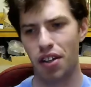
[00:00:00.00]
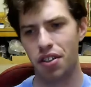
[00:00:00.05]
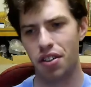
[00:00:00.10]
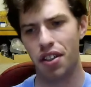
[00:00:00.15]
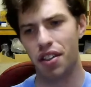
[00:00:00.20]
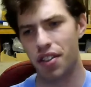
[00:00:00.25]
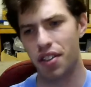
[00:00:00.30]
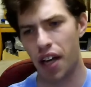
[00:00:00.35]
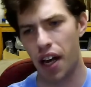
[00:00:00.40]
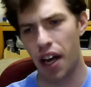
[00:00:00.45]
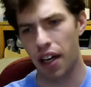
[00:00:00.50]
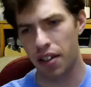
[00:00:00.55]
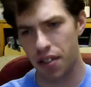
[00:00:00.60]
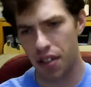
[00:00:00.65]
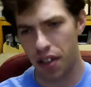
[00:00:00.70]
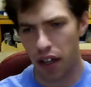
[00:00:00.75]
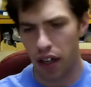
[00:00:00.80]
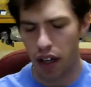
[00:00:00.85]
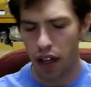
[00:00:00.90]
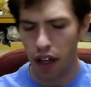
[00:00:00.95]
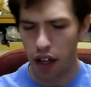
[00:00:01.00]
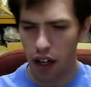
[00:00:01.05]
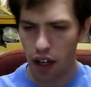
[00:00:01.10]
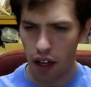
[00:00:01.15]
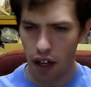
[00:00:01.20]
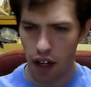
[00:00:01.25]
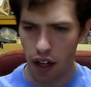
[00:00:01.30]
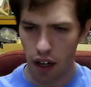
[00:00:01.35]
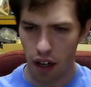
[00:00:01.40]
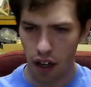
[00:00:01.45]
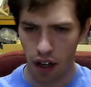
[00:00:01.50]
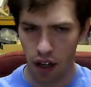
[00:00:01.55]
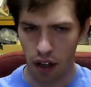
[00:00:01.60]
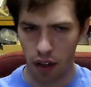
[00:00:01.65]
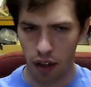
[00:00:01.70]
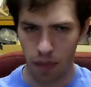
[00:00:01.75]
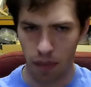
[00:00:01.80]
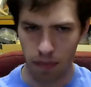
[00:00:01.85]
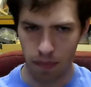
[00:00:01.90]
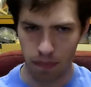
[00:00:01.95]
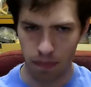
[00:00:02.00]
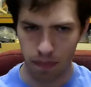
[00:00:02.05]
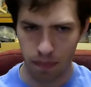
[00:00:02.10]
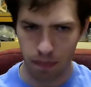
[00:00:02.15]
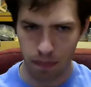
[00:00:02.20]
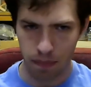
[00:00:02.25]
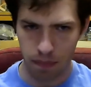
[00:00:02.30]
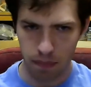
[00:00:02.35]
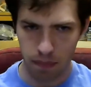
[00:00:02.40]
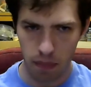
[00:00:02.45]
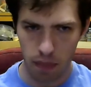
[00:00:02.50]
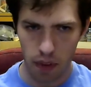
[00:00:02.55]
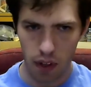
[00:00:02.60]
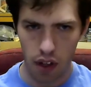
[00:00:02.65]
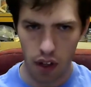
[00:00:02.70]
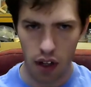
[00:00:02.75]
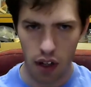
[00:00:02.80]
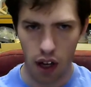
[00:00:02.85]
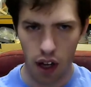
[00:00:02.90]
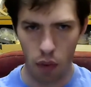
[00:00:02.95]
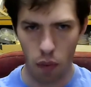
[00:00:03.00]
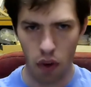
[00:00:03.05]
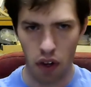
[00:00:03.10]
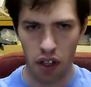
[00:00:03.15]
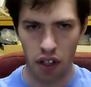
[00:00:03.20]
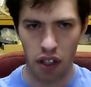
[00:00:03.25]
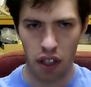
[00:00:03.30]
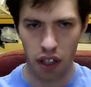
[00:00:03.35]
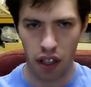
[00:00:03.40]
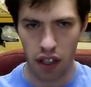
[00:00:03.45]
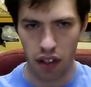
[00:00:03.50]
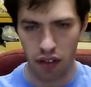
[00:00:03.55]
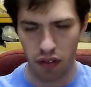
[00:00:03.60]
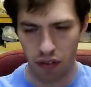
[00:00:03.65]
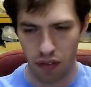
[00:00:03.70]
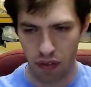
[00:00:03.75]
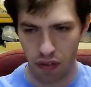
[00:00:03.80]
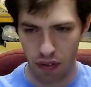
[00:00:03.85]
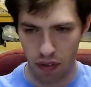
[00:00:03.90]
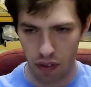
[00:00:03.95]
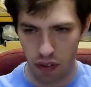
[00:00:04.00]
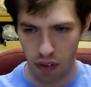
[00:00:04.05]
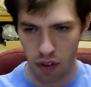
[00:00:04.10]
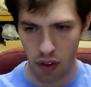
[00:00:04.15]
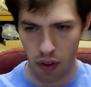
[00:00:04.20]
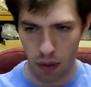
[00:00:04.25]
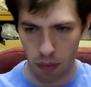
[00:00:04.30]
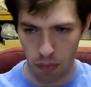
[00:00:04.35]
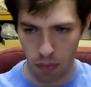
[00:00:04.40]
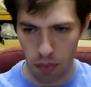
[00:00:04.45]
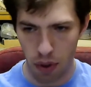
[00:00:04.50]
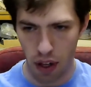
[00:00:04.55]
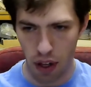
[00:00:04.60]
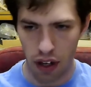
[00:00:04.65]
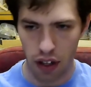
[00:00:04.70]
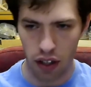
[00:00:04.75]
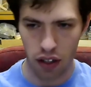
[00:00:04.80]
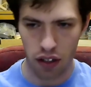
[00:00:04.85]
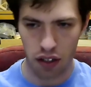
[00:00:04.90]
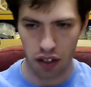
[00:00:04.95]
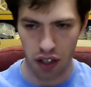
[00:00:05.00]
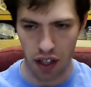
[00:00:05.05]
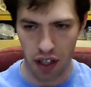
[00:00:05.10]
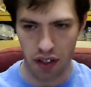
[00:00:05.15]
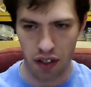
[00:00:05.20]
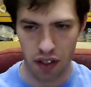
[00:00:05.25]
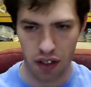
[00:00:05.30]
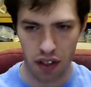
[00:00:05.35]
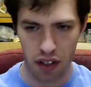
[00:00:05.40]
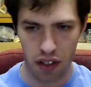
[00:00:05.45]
actually attacks. I wanted to give the player a chance